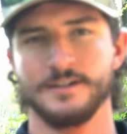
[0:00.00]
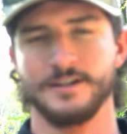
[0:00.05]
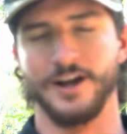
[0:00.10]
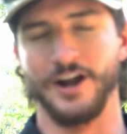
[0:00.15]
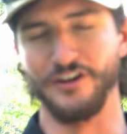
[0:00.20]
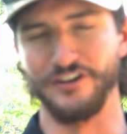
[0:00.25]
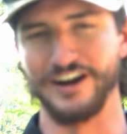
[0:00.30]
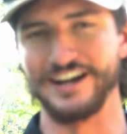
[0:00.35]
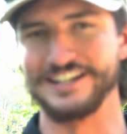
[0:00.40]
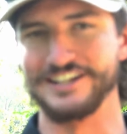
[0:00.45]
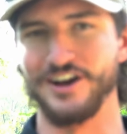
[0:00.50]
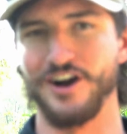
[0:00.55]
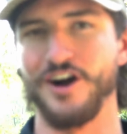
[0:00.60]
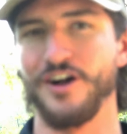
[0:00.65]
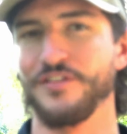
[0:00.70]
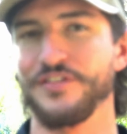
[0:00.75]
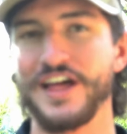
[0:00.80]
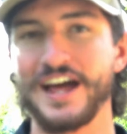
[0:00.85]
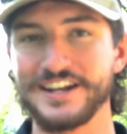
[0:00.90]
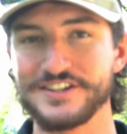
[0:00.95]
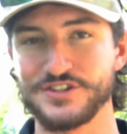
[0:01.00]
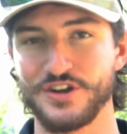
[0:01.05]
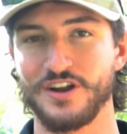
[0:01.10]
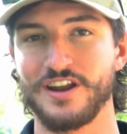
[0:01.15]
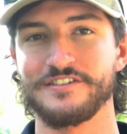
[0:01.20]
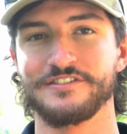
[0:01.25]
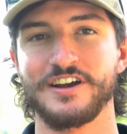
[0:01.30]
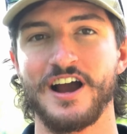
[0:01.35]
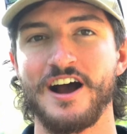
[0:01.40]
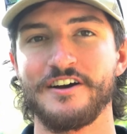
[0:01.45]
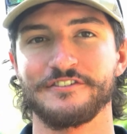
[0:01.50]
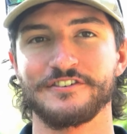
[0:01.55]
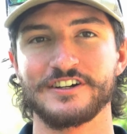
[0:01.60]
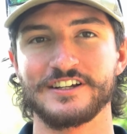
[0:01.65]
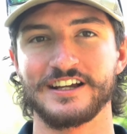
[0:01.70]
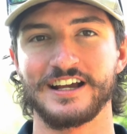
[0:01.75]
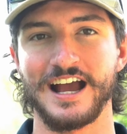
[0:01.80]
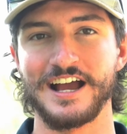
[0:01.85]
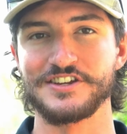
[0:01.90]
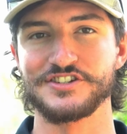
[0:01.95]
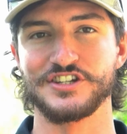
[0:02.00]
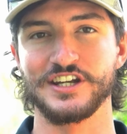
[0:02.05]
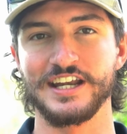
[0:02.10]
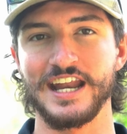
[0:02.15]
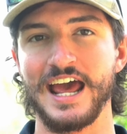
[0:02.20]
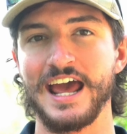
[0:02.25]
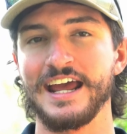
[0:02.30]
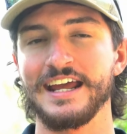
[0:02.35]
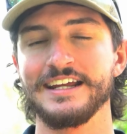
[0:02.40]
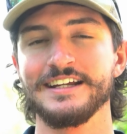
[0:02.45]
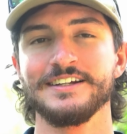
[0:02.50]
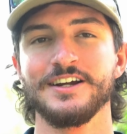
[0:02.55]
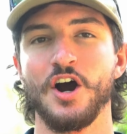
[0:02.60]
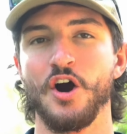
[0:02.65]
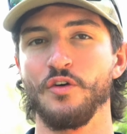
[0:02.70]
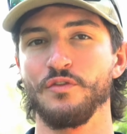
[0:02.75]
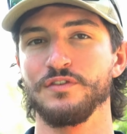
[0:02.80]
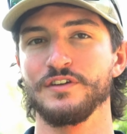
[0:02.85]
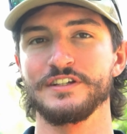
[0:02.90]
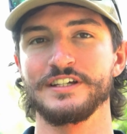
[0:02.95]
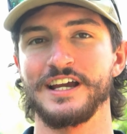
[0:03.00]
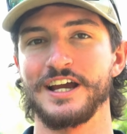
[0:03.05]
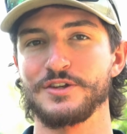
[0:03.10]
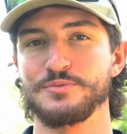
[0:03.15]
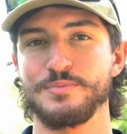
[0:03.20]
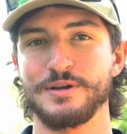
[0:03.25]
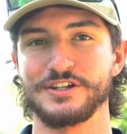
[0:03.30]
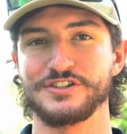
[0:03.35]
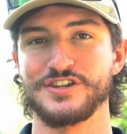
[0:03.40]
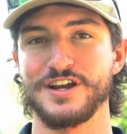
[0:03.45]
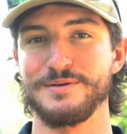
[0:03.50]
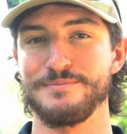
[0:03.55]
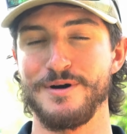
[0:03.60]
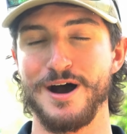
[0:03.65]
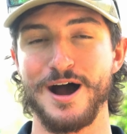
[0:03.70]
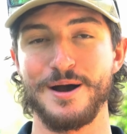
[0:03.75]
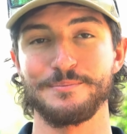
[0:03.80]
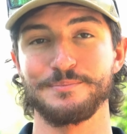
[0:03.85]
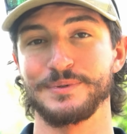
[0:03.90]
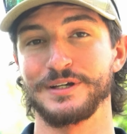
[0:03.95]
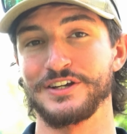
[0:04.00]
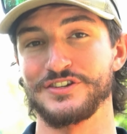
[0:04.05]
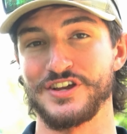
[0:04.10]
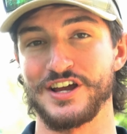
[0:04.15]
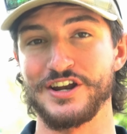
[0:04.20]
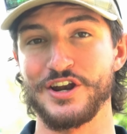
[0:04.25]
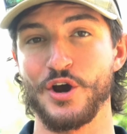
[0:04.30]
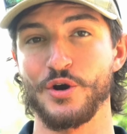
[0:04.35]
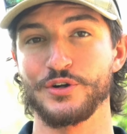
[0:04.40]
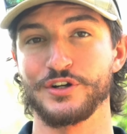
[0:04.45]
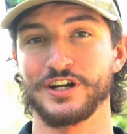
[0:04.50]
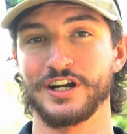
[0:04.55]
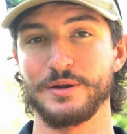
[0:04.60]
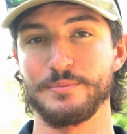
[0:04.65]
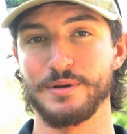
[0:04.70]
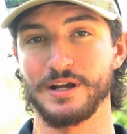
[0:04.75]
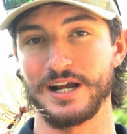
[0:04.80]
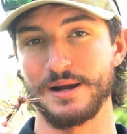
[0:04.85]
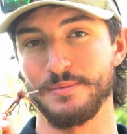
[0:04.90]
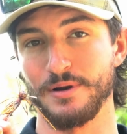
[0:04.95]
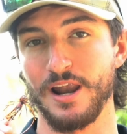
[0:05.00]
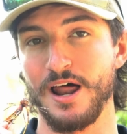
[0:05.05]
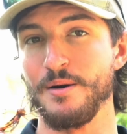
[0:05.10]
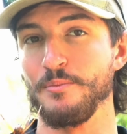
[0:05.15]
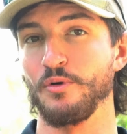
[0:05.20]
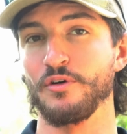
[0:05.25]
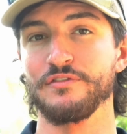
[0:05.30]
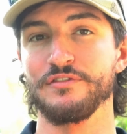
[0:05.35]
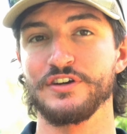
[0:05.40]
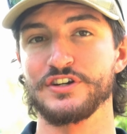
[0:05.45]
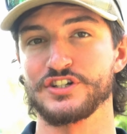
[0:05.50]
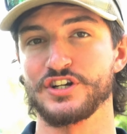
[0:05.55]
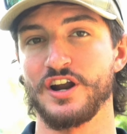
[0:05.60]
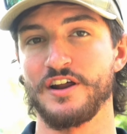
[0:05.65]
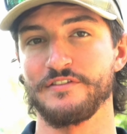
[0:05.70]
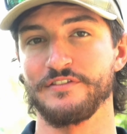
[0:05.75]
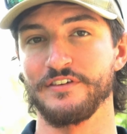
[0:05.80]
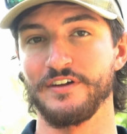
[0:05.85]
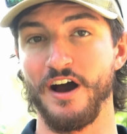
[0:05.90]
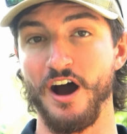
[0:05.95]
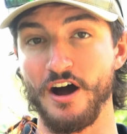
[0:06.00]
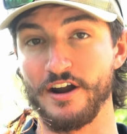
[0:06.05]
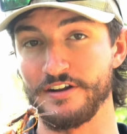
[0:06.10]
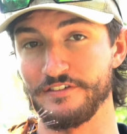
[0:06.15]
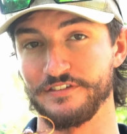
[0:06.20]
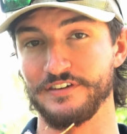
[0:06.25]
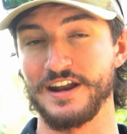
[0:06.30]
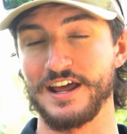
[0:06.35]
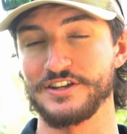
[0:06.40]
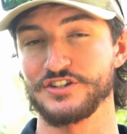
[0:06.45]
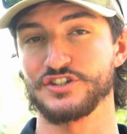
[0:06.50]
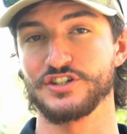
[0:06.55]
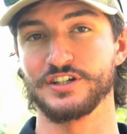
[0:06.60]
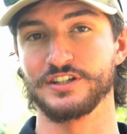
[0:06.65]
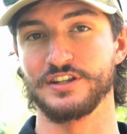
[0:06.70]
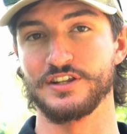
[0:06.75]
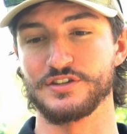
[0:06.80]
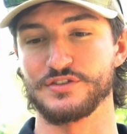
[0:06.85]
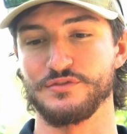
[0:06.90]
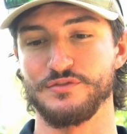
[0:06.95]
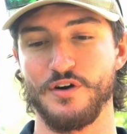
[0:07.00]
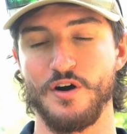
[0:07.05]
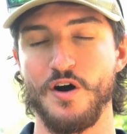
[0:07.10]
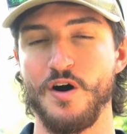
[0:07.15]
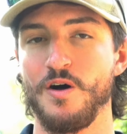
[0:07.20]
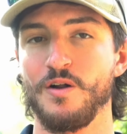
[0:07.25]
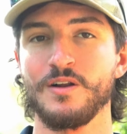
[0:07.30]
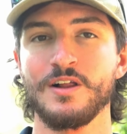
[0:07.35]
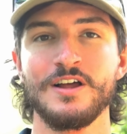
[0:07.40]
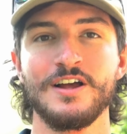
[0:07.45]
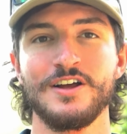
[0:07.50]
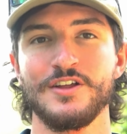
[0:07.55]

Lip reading: Alrighty, y'all, that is all I've got for you guys today. Hopefully you guys pick something up, because I know you're going to pick up a lot more fishing on a finesse jig this fall.